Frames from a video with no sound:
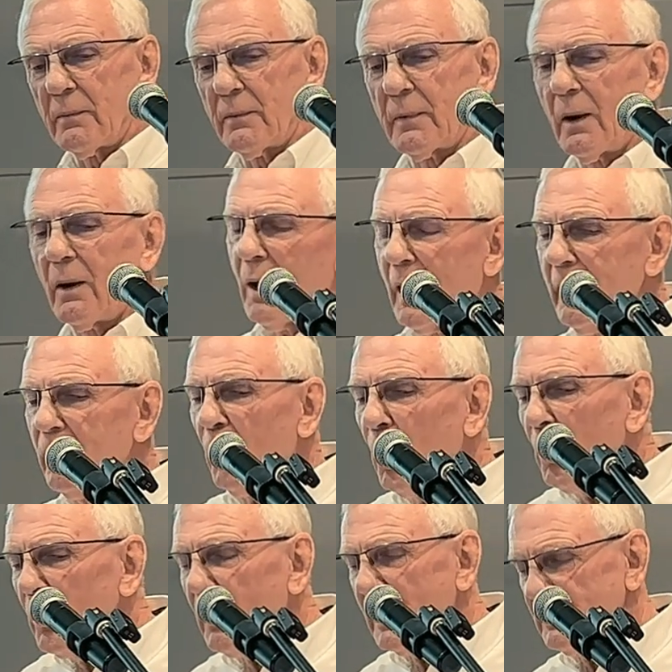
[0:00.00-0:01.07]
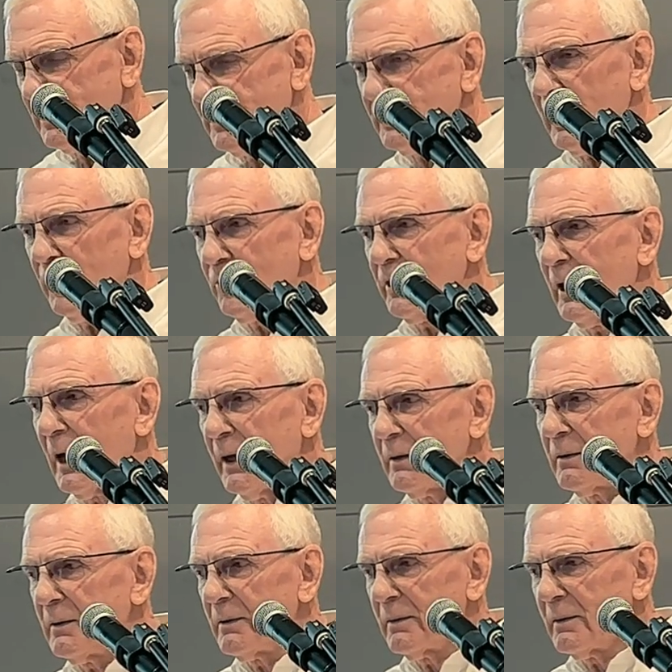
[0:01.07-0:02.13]
So I always associate
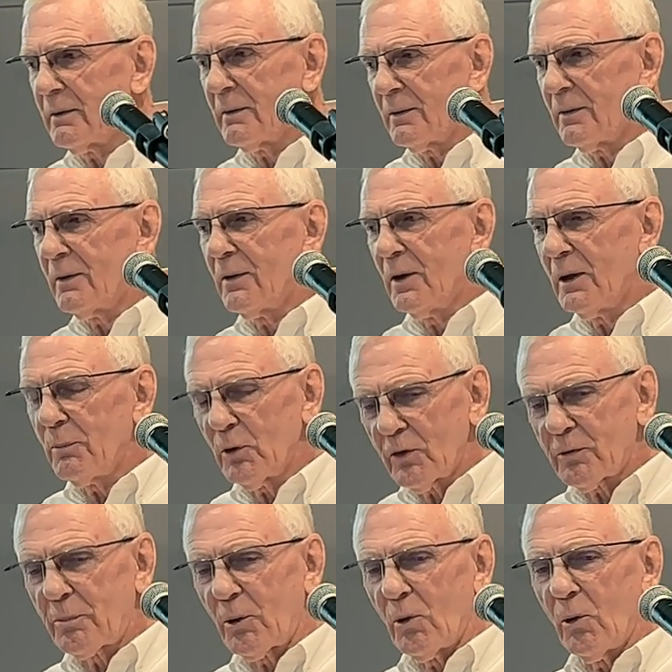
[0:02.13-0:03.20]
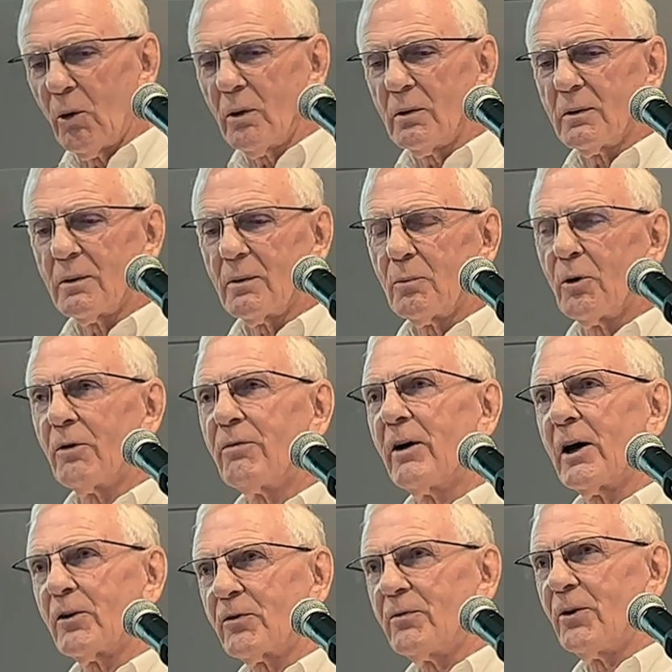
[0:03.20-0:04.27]
urban sprawl with
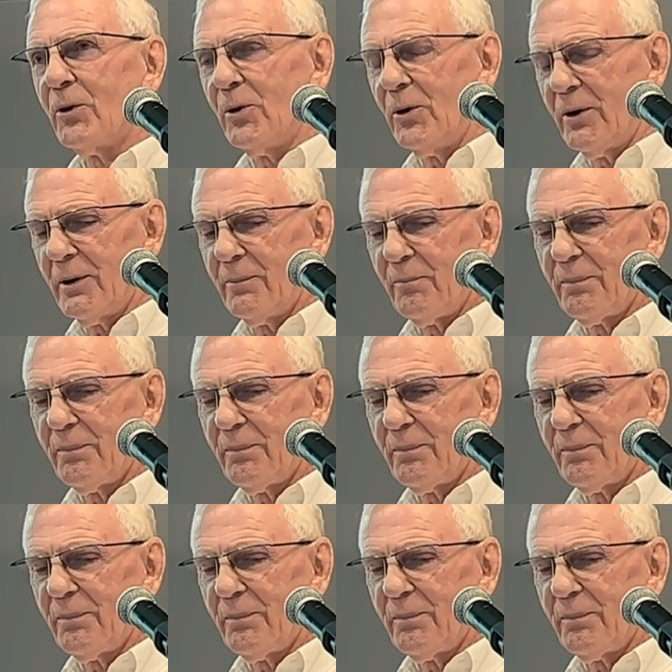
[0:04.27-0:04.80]
fast food.